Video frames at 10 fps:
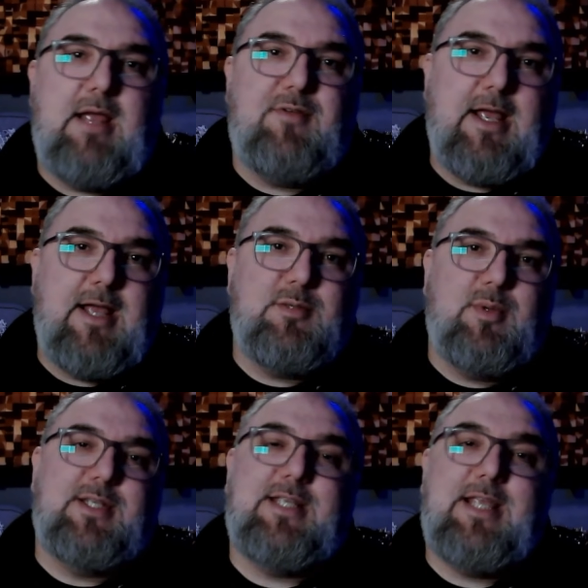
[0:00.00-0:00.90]
if you guys
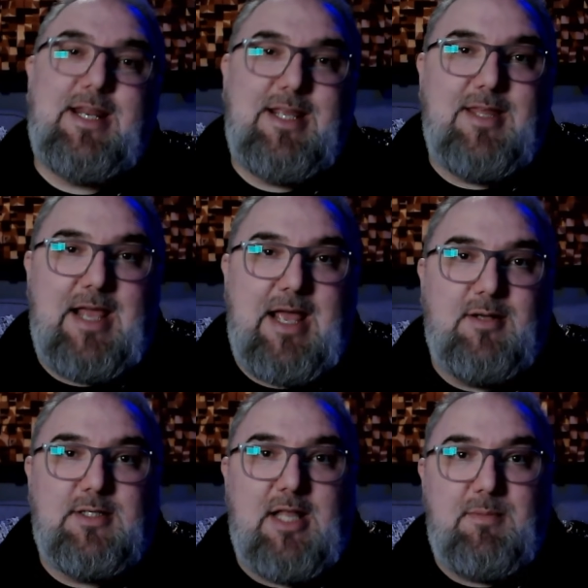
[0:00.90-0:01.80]
want to see anything
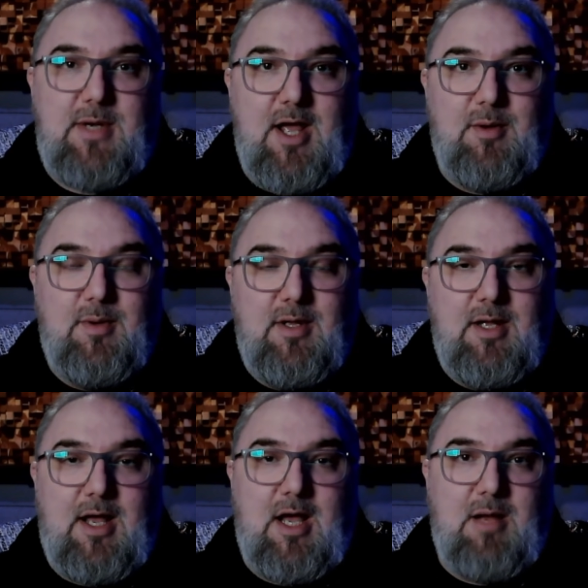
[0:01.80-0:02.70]
else, let me know.
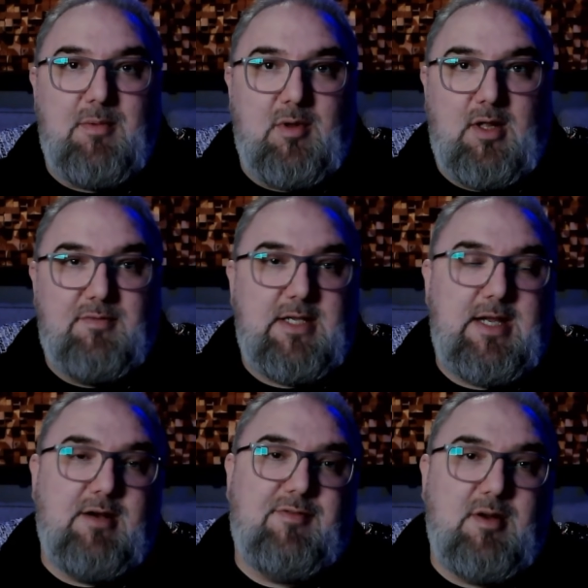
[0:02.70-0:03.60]
I'd love to
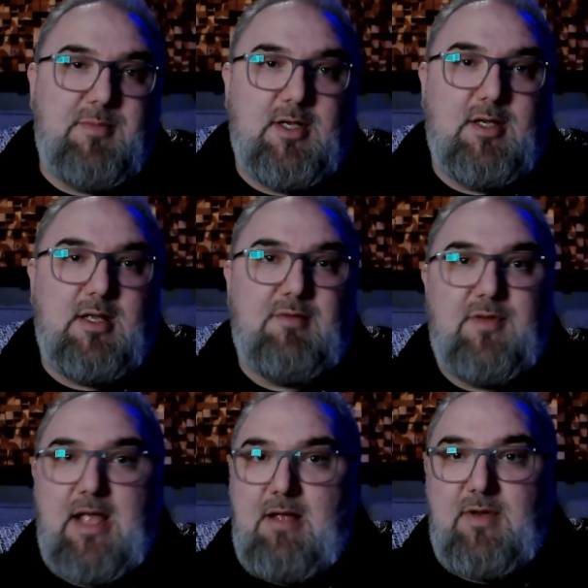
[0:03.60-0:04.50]
hear from you.
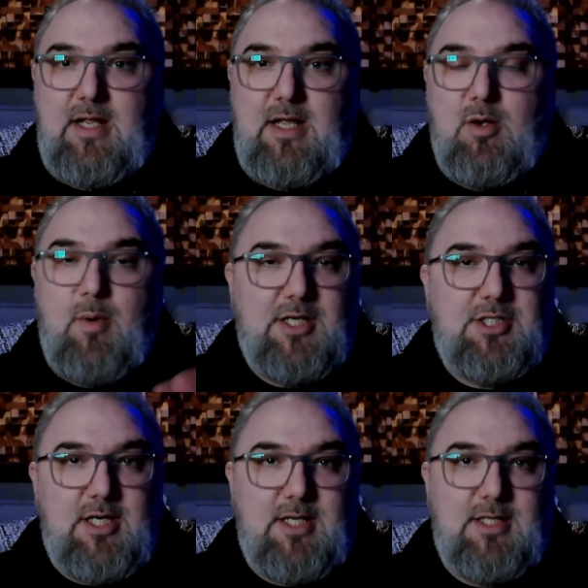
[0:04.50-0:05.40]
If you have any
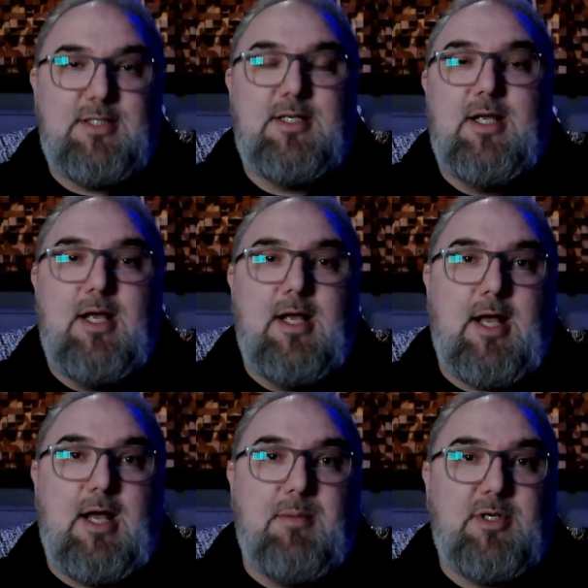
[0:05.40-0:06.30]
questions,
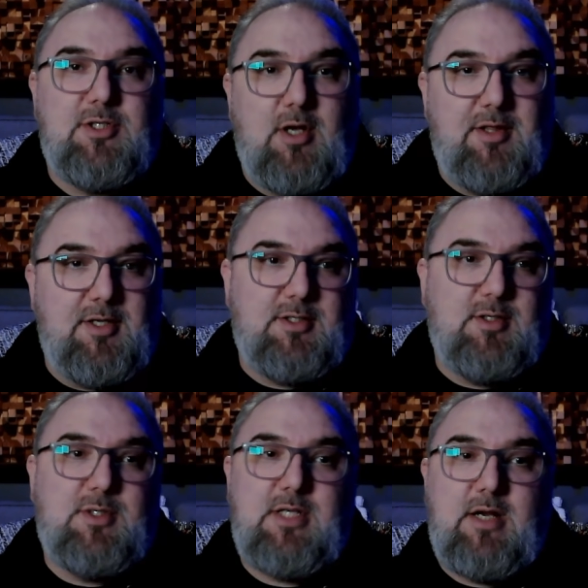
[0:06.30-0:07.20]
I'm going to start this
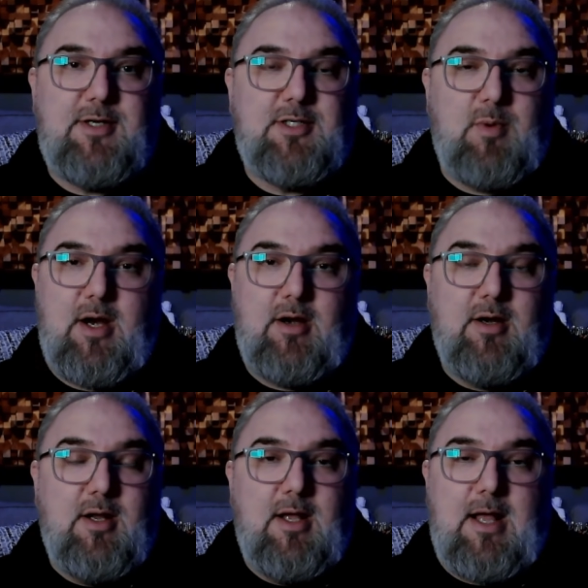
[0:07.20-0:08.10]
new series
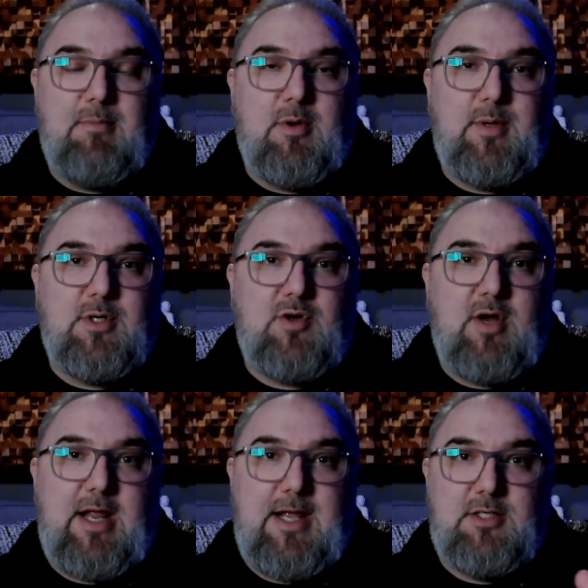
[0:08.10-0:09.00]
where I'm going to
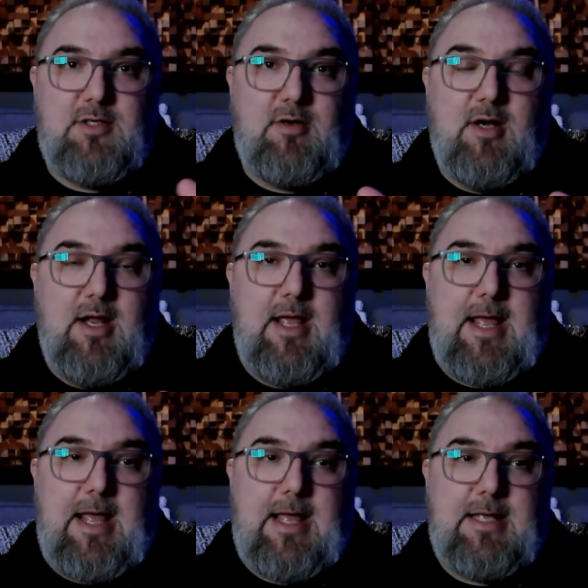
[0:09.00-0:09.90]
try to answer
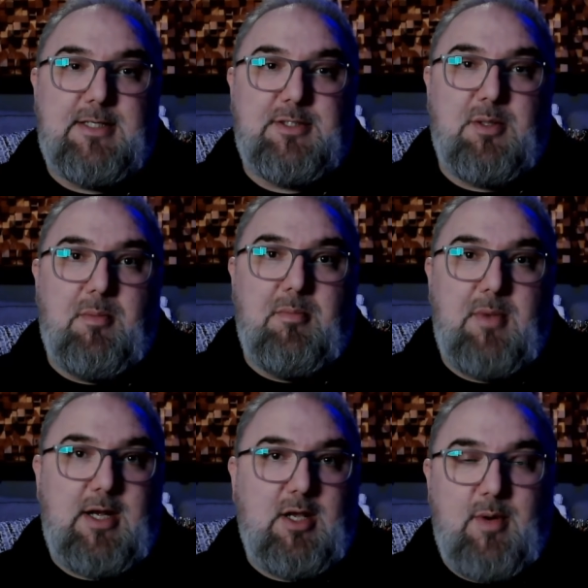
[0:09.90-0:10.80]
as
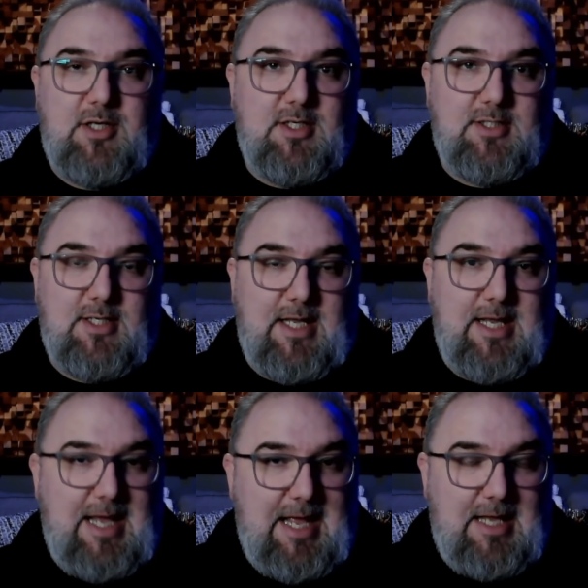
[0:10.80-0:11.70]
many questions as I
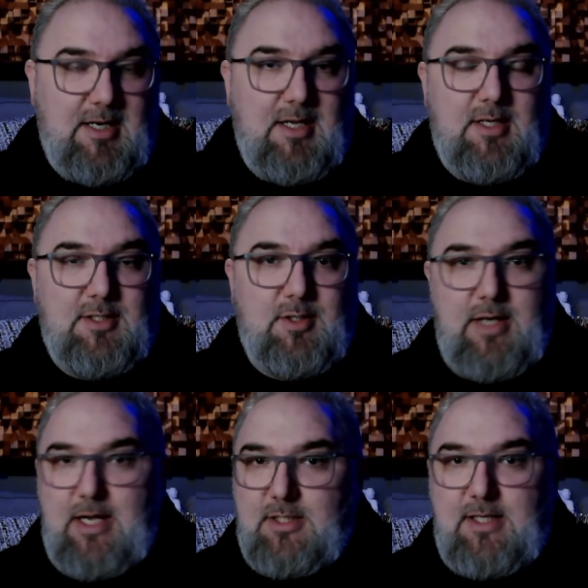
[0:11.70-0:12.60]
can. So
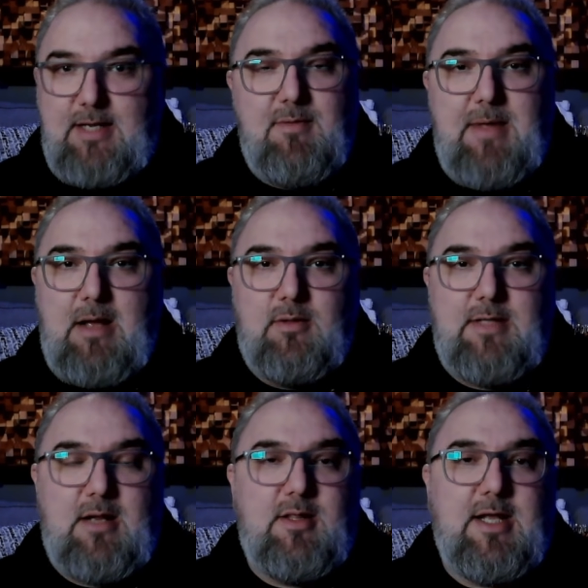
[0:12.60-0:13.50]
yeah, just leave them out
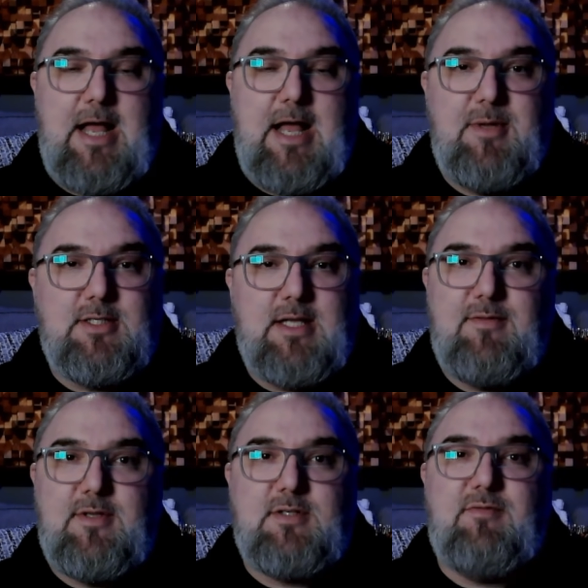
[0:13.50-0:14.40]
down in the comments.
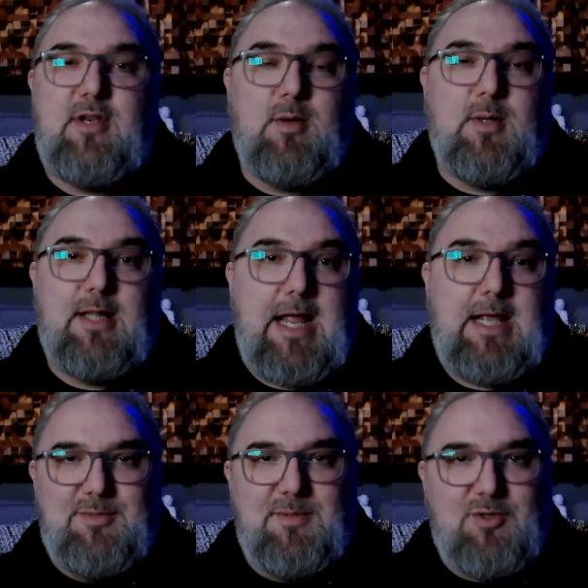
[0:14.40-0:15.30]
Give this video a
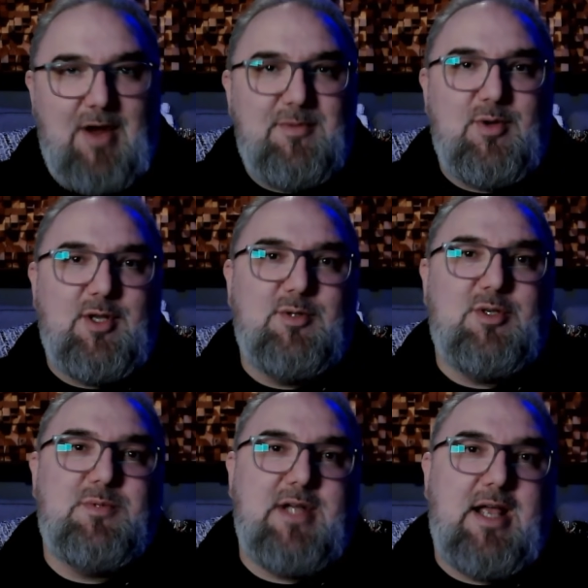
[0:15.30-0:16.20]
like. Subscribe to our
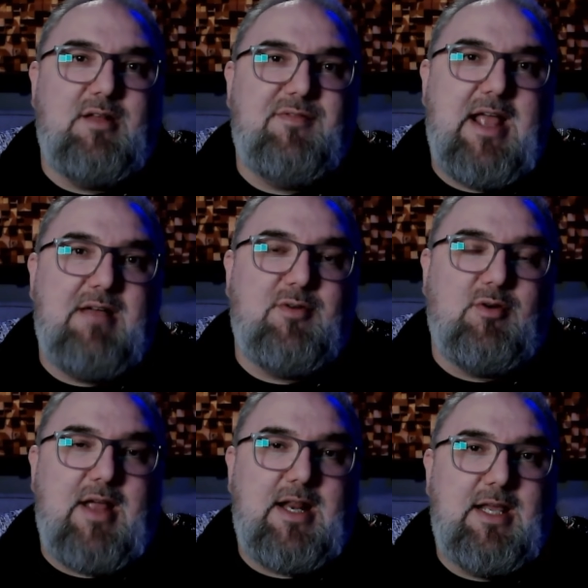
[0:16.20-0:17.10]
YouTube channel if you haven't
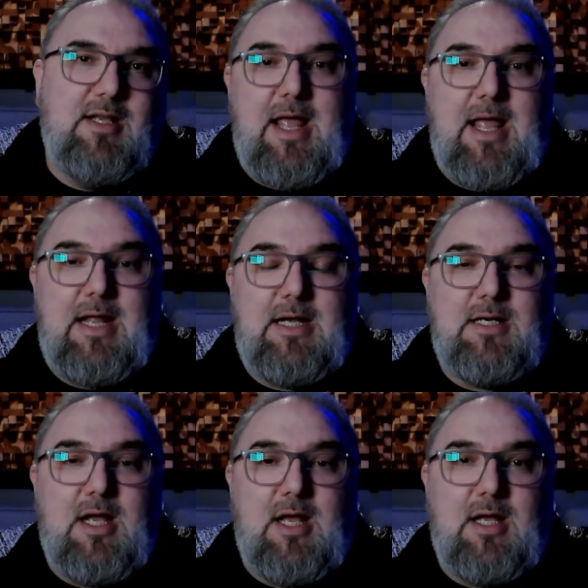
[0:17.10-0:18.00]
already.
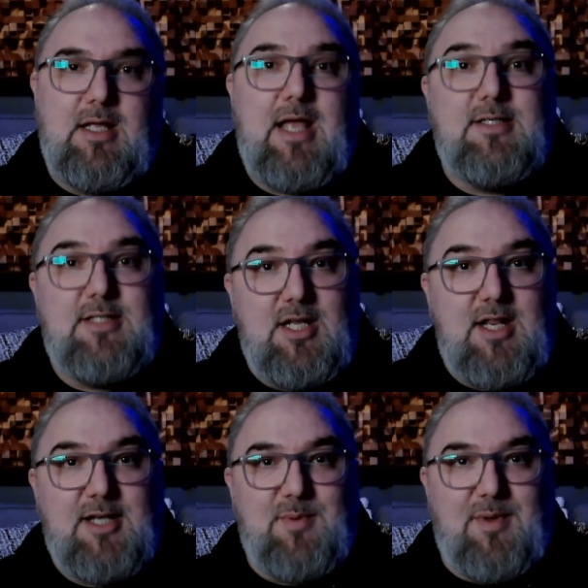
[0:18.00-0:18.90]
And yeah, see you on
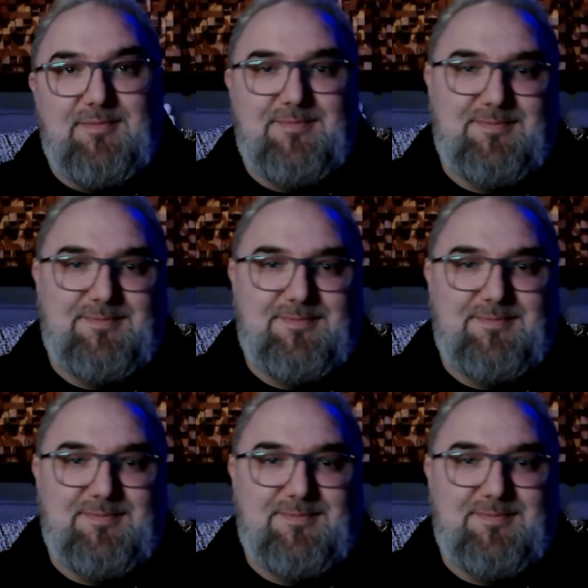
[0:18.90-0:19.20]
the next one.